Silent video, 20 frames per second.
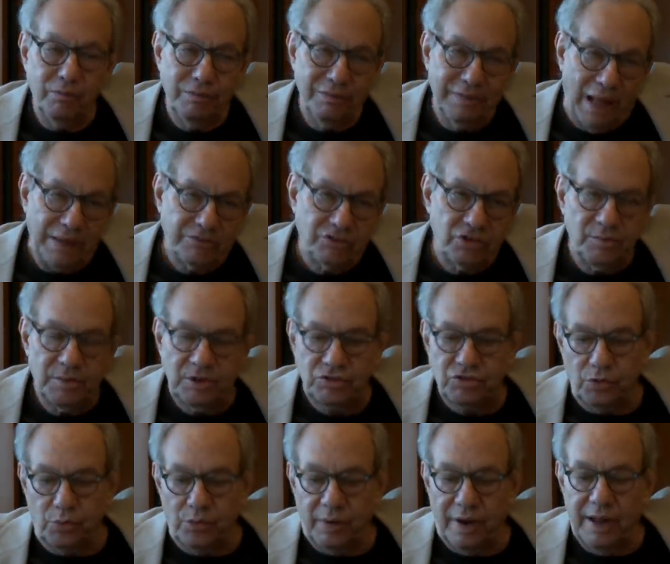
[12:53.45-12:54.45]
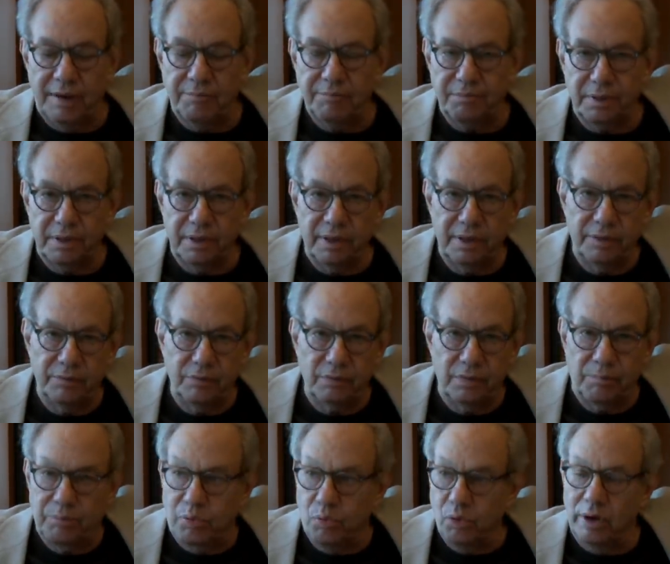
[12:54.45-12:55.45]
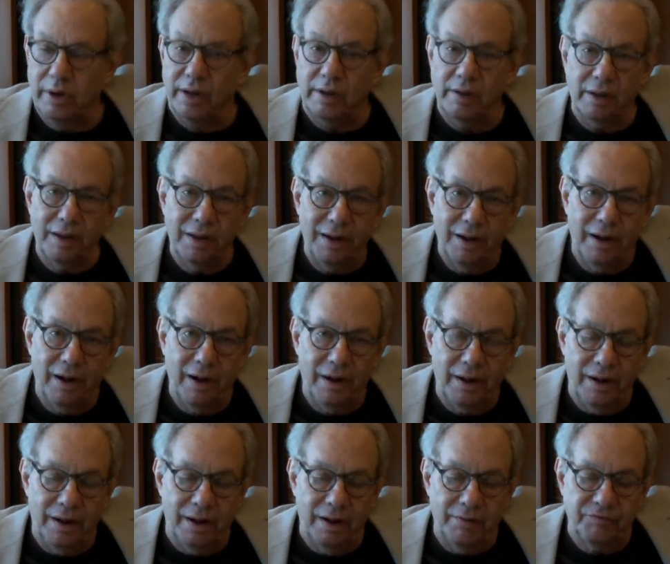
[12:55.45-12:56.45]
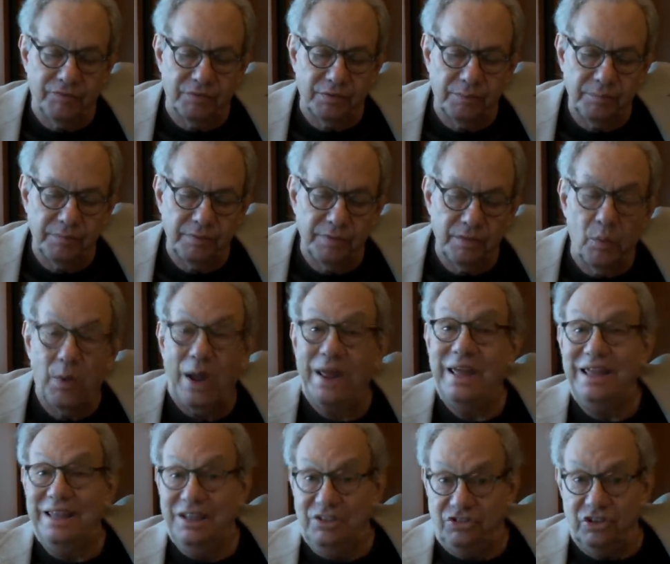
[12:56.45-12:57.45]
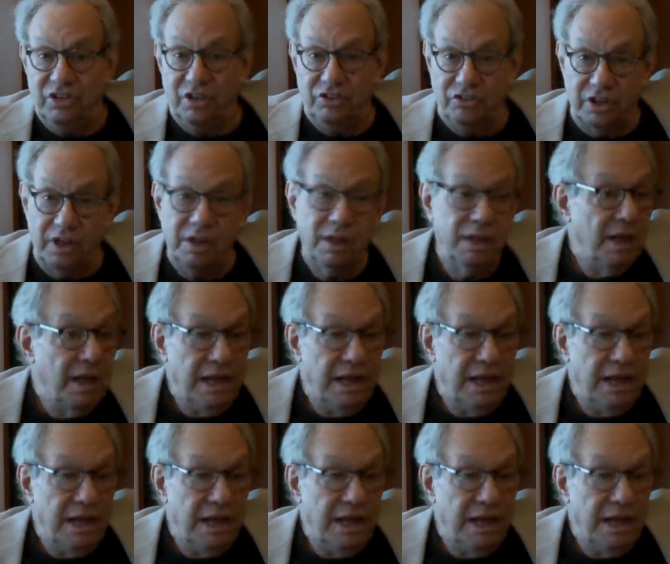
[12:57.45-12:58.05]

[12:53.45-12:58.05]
Not so much a rant, but a reporting from the way he sees it.